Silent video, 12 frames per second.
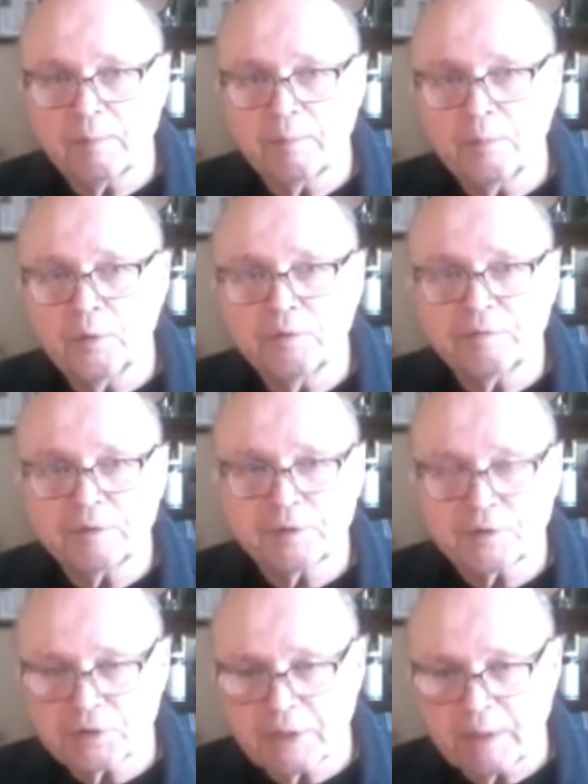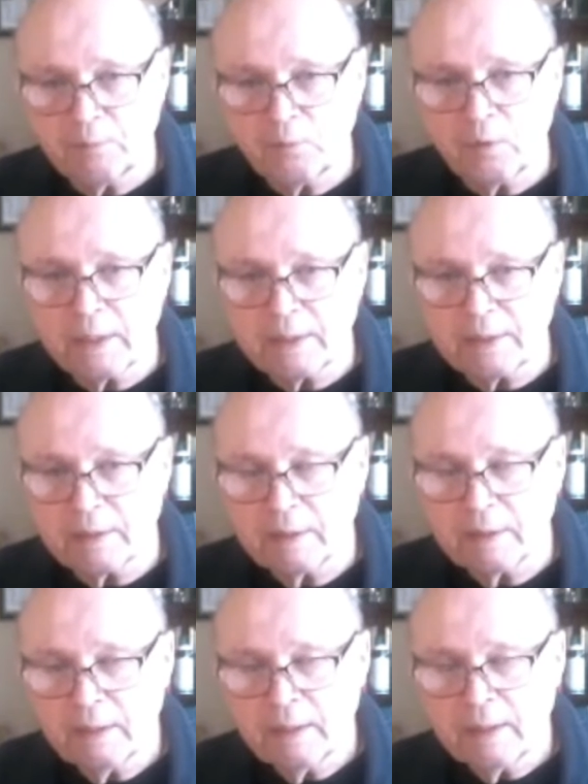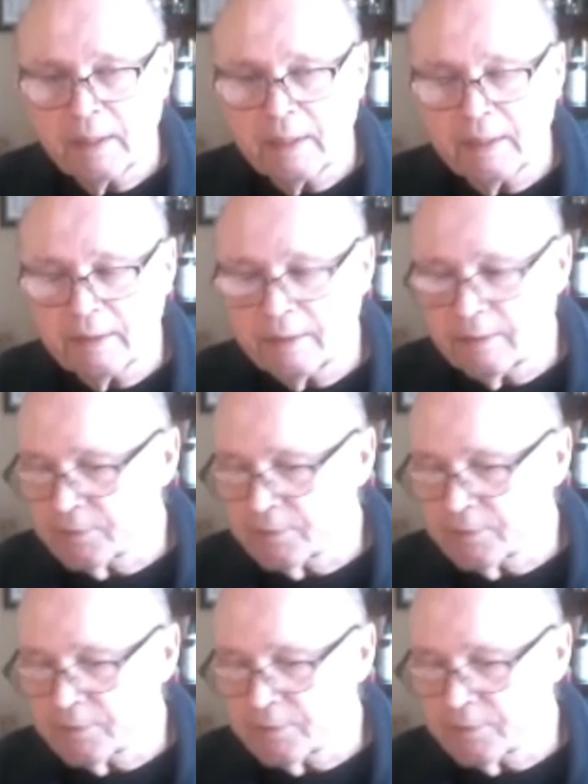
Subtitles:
move at the same rate. And